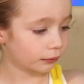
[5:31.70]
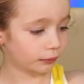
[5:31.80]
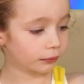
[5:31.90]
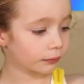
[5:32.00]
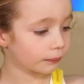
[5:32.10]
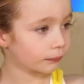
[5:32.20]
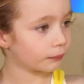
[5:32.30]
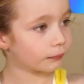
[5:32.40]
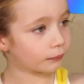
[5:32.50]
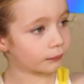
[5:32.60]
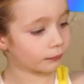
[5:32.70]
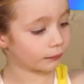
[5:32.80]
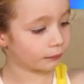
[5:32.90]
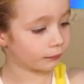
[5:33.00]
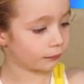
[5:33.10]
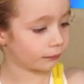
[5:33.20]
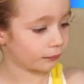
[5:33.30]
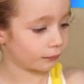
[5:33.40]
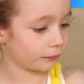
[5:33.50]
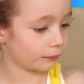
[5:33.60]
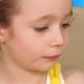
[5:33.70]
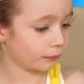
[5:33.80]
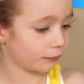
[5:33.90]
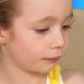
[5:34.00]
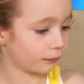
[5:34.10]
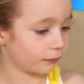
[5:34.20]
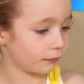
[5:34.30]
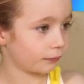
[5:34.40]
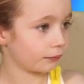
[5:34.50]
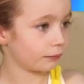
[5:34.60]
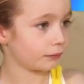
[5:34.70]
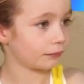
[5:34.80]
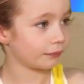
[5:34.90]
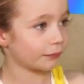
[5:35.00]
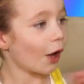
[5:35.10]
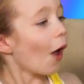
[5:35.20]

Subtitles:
[no speech]